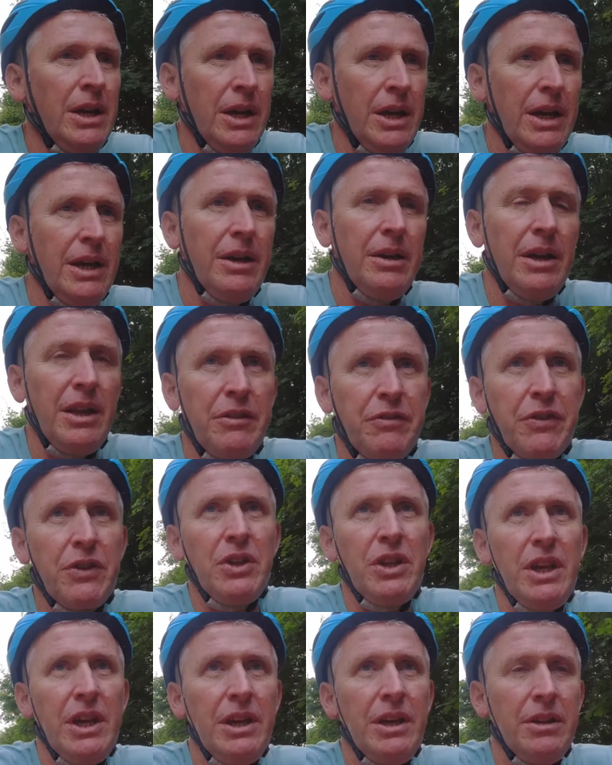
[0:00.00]
in
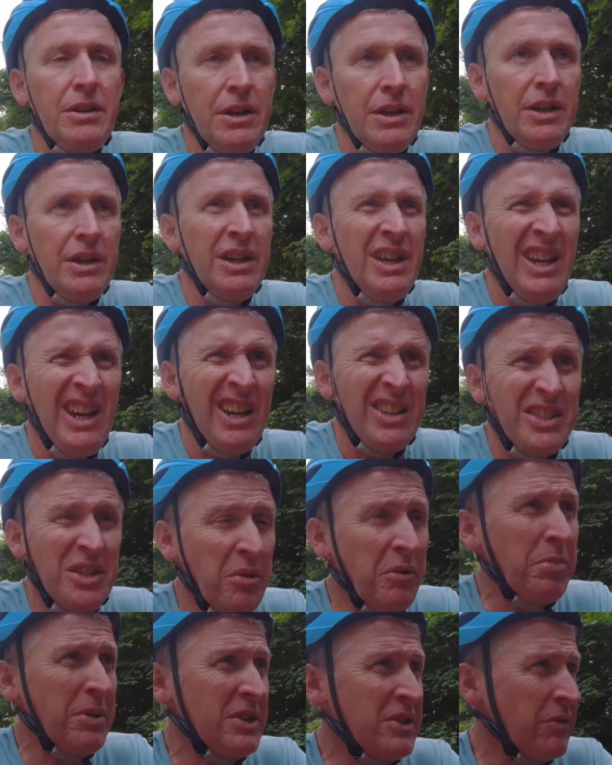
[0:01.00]
front of you, I say
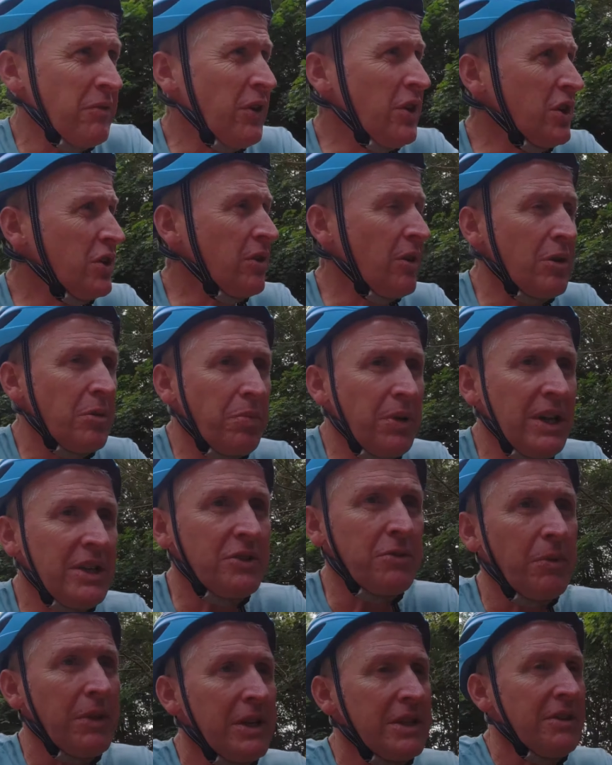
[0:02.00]
we've been to some very crowded
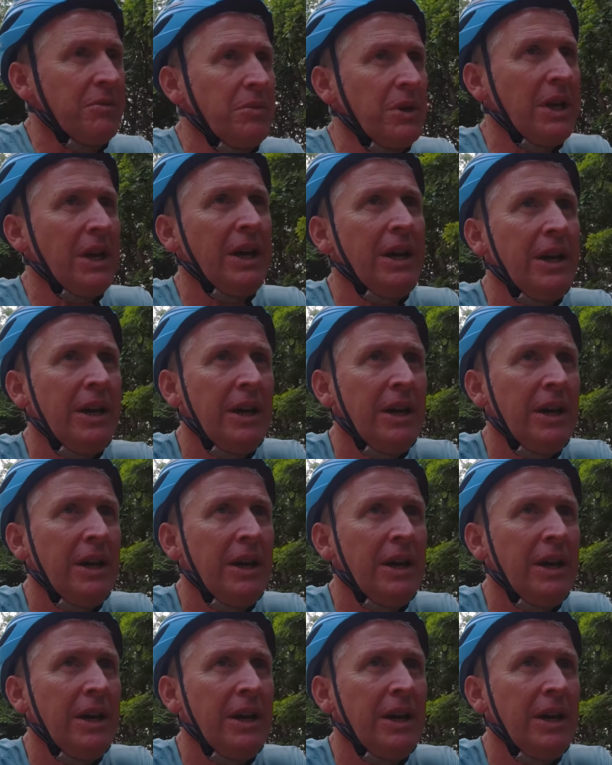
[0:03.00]
places with these, haven't we?